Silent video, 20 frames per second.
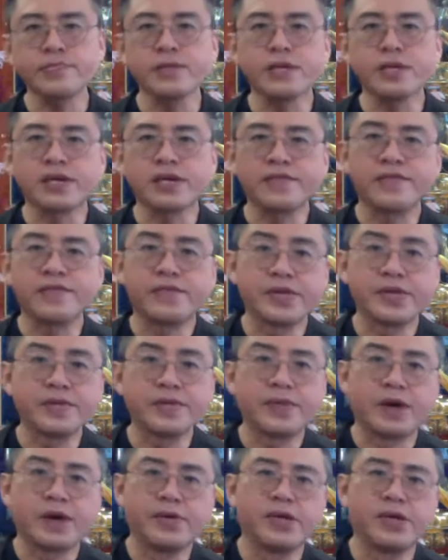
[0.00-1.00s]
Give away the
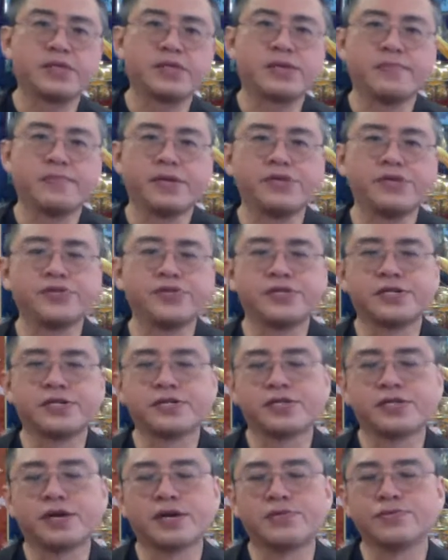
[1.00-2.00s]
power, as I mentioned
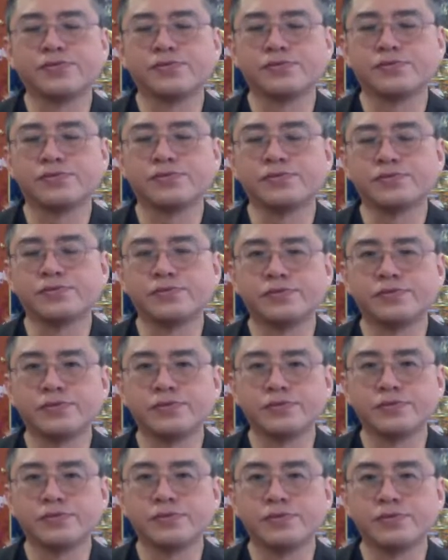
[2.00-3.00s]
just now, to
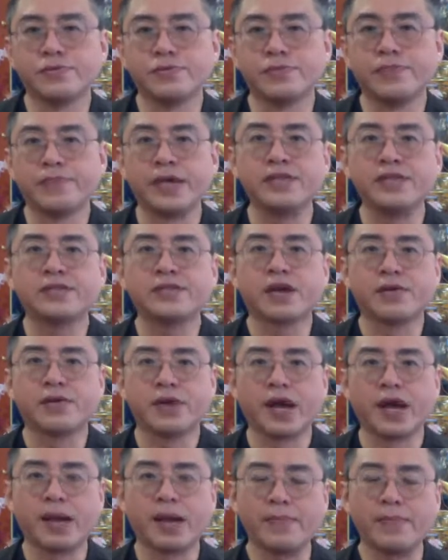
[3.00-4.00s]
base
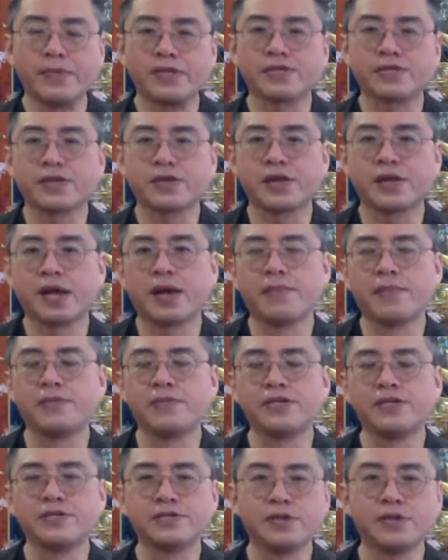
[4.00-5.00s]
our happiness and
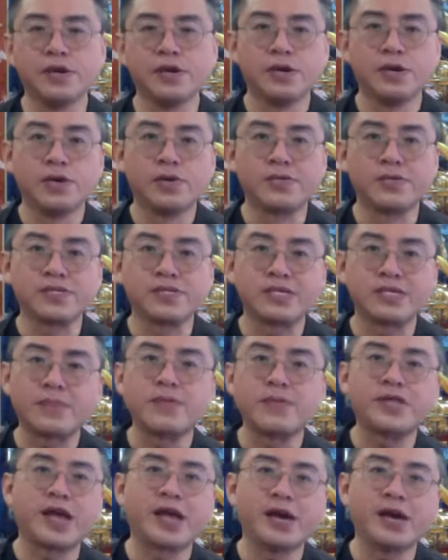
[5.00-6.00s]
unhappiness on
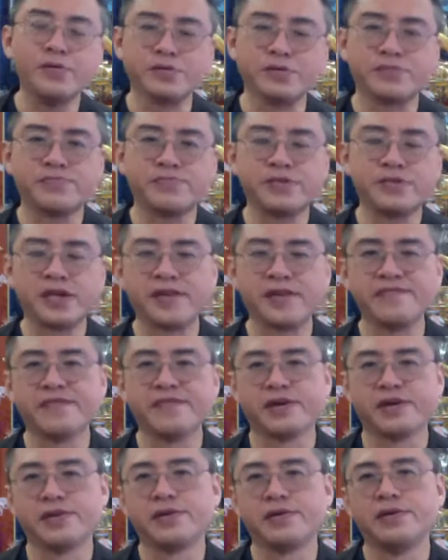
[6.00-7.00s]
someone else's
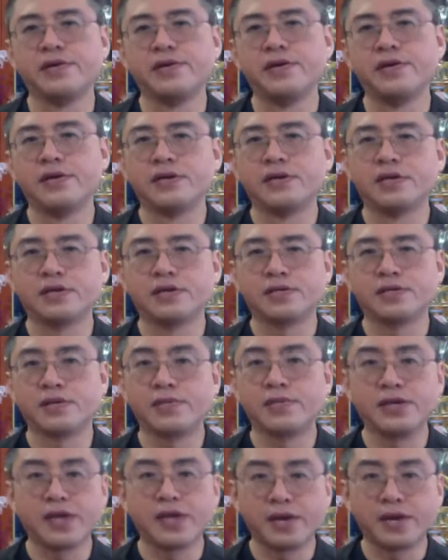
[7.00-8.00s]
behavior.
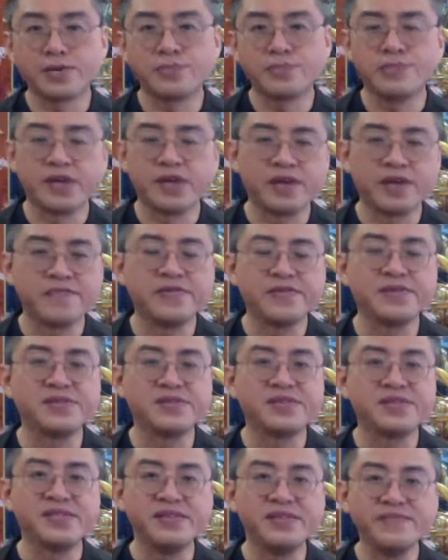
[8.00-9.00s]
Someone else's behavior
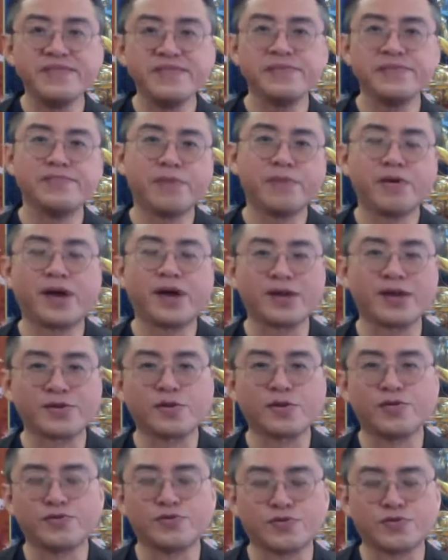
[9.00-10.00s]
is even more
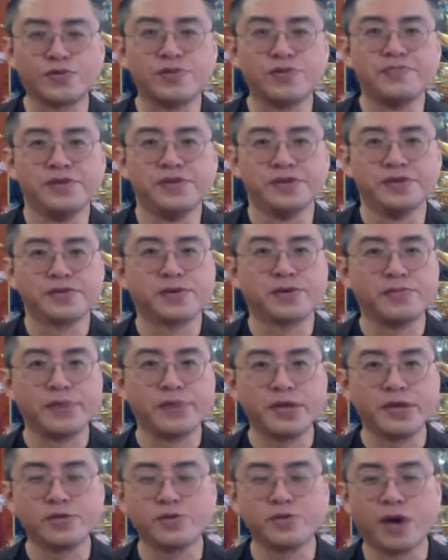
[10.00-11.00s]
uncontrollable
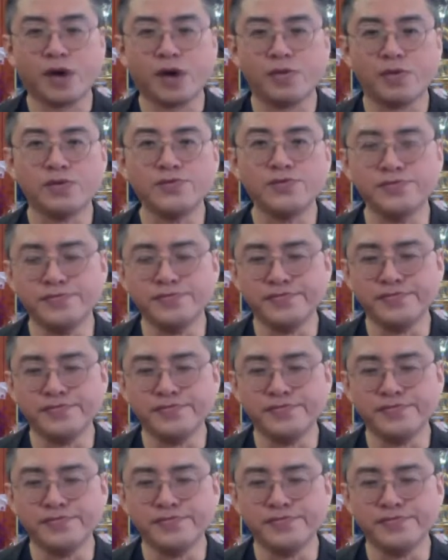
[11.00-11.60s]
compared to our own.